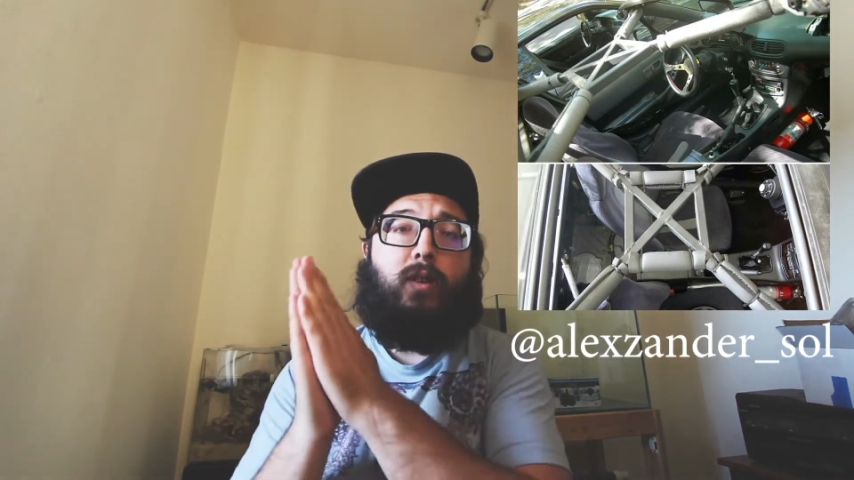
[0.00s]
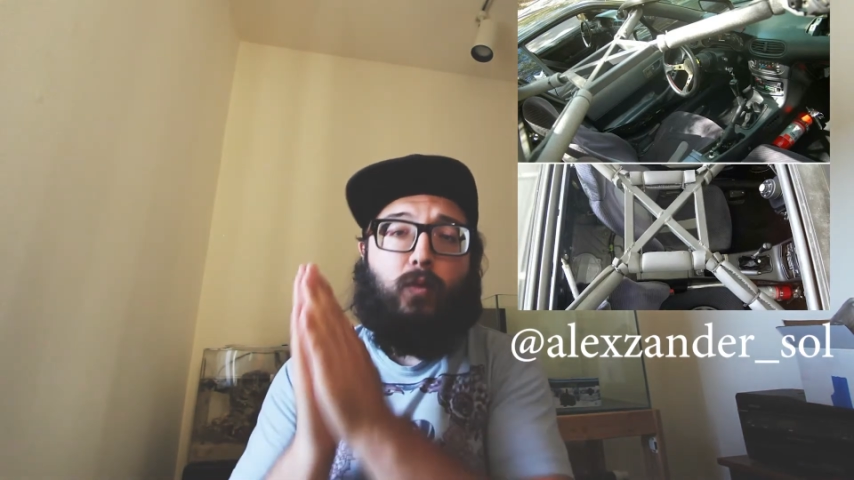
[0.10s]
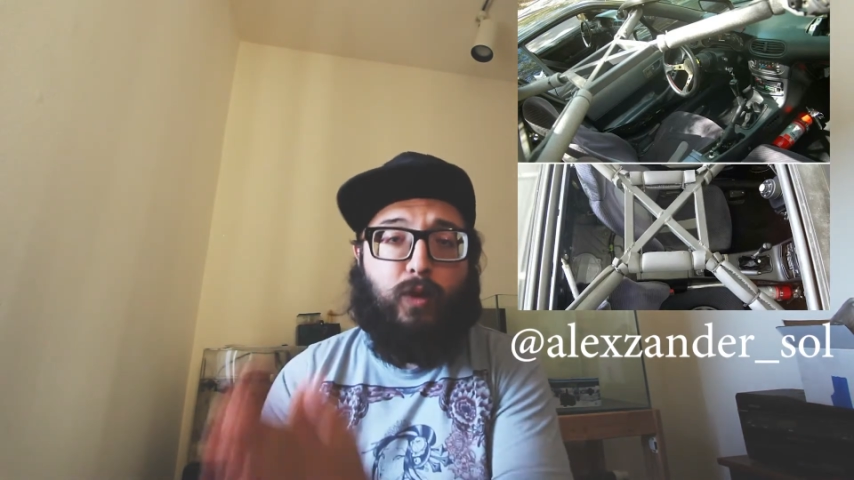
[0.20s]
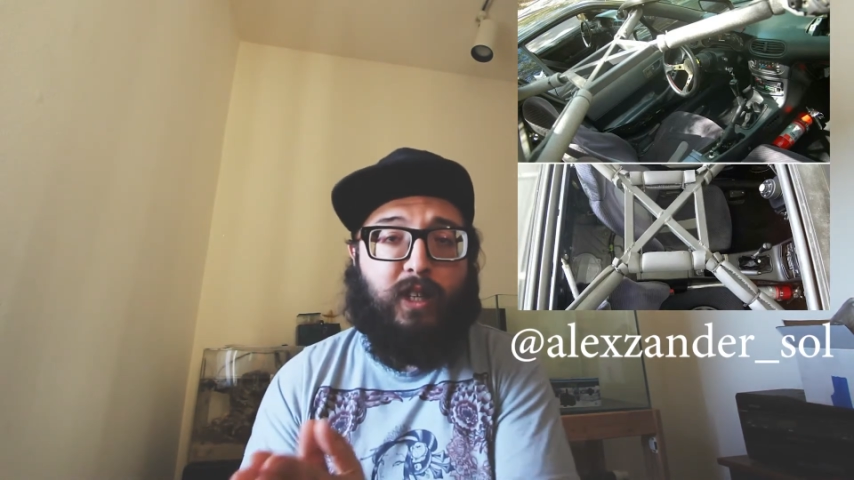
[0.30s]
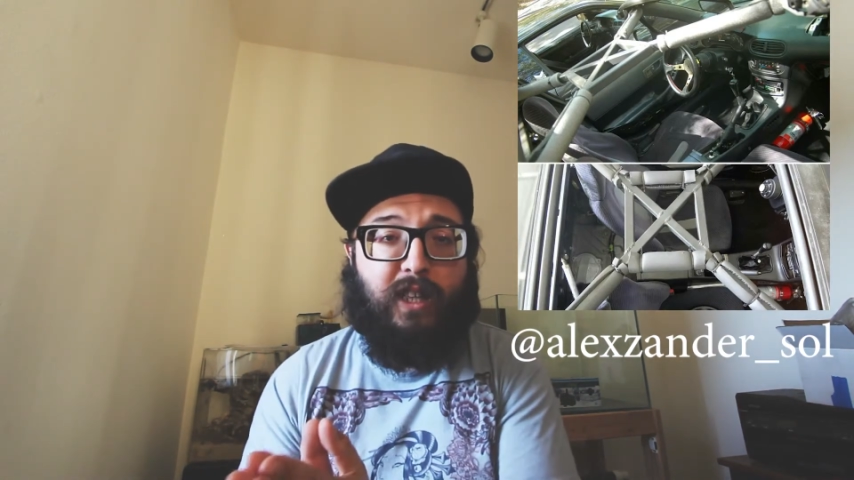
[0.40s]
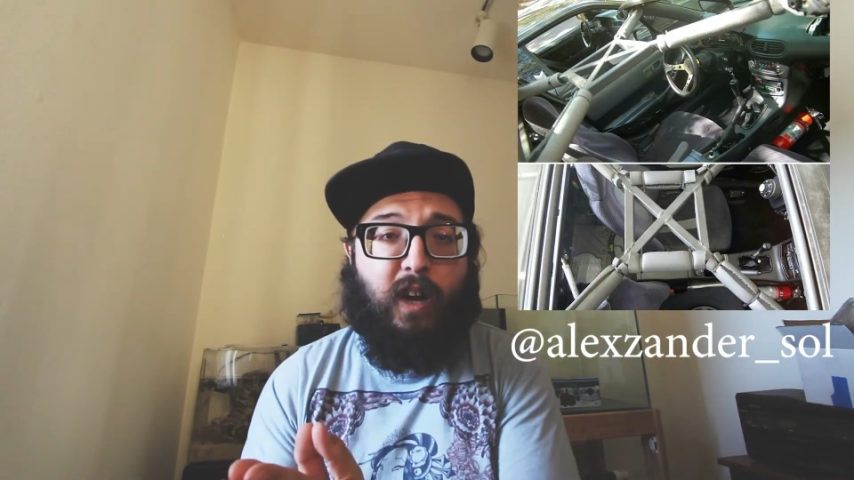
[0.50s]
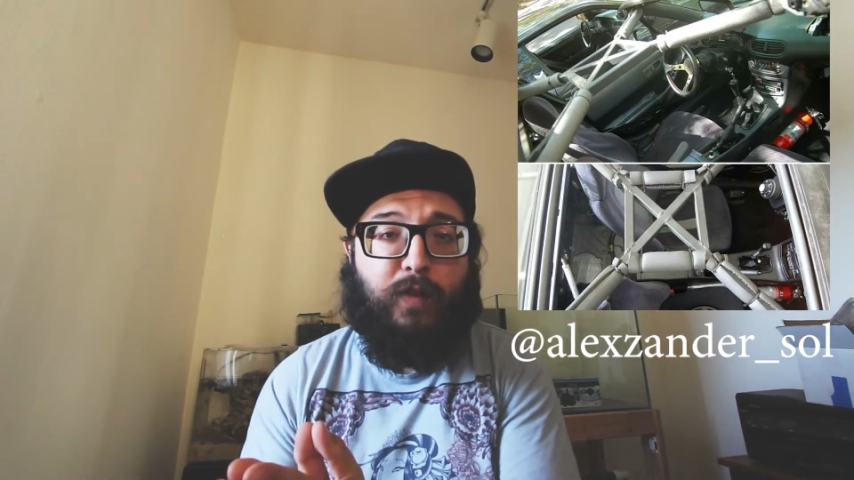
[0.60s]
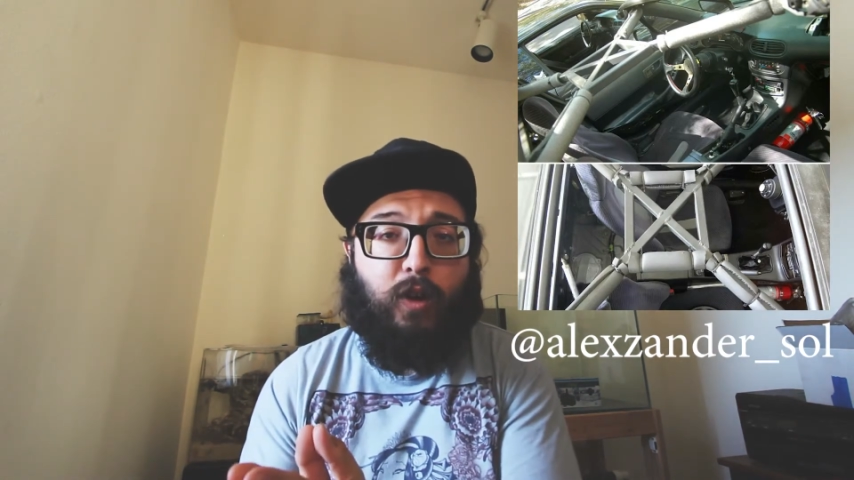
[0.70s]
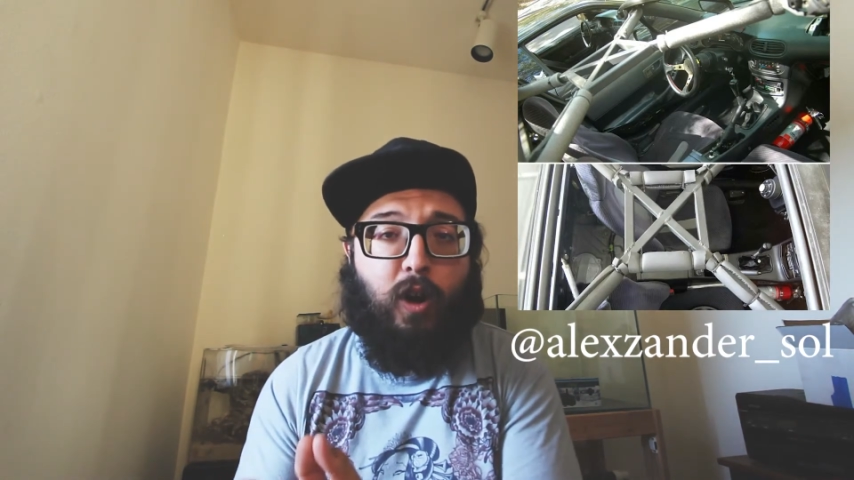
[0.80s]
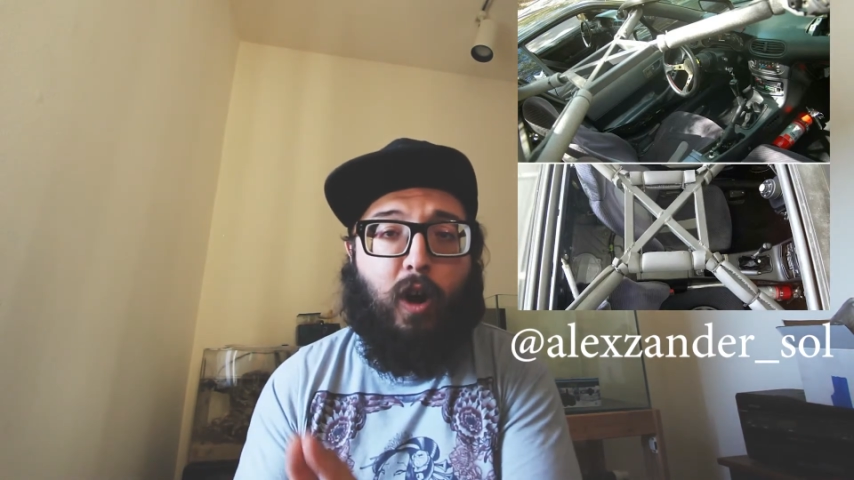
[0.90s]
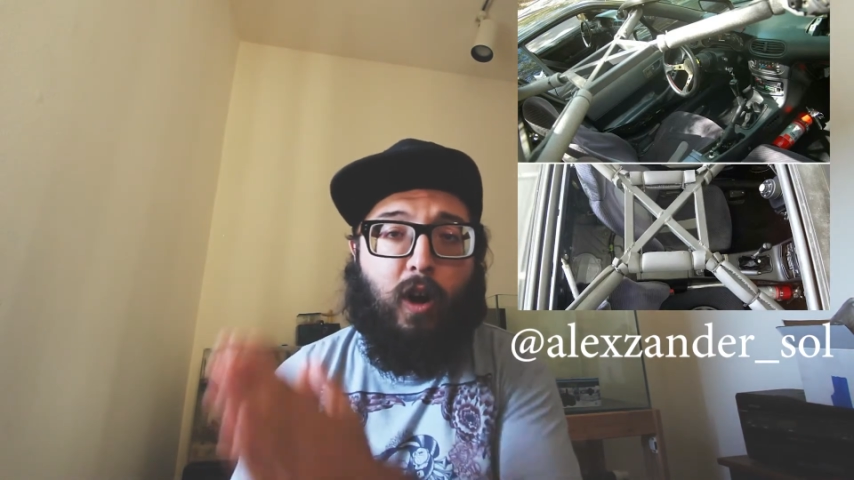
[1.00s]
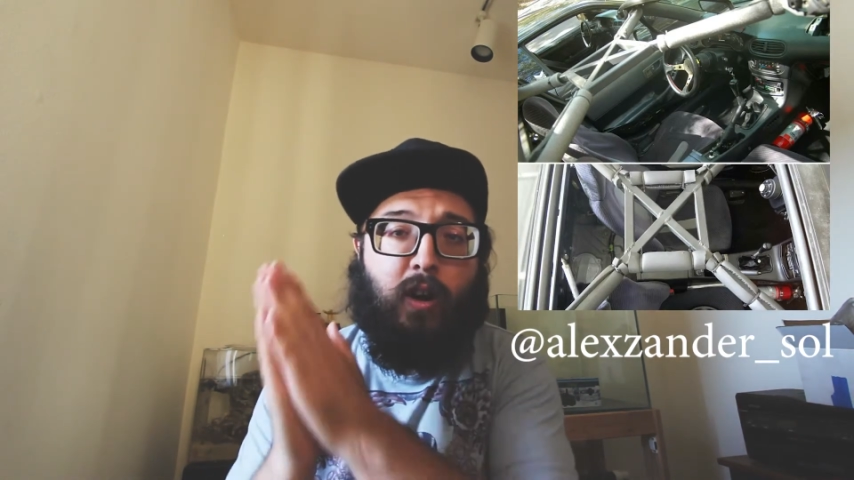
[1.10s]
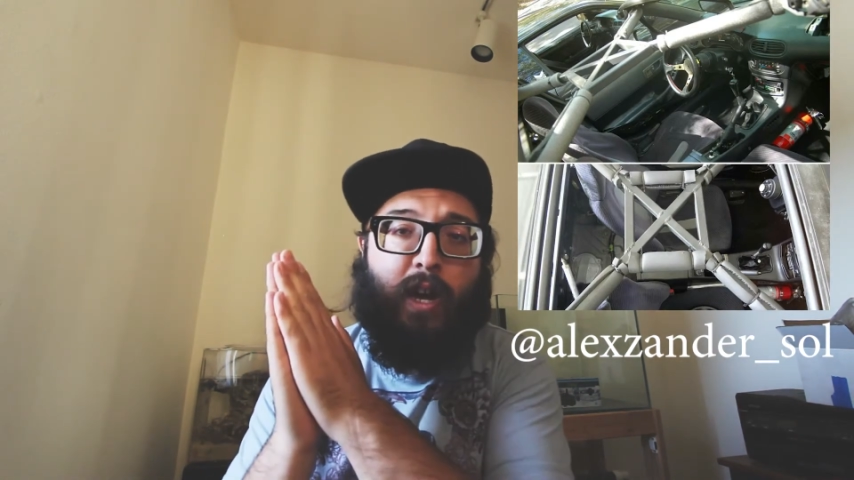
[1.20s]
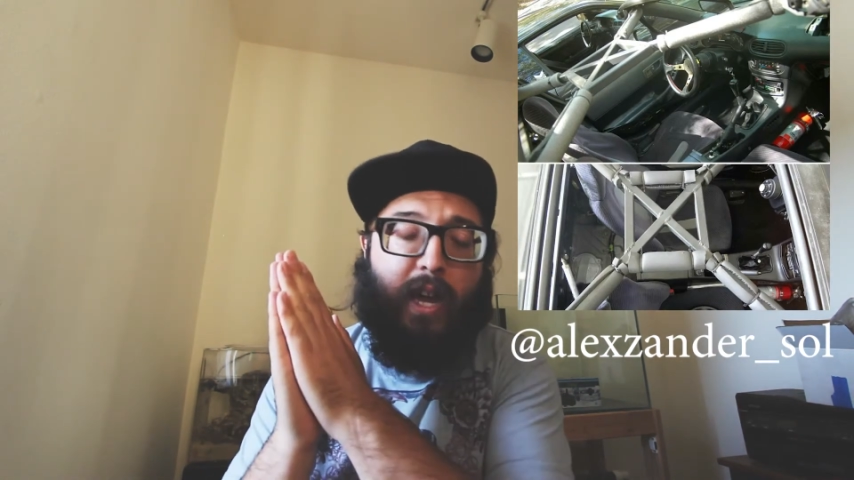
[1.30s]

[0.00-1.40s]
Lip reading: Really love your car,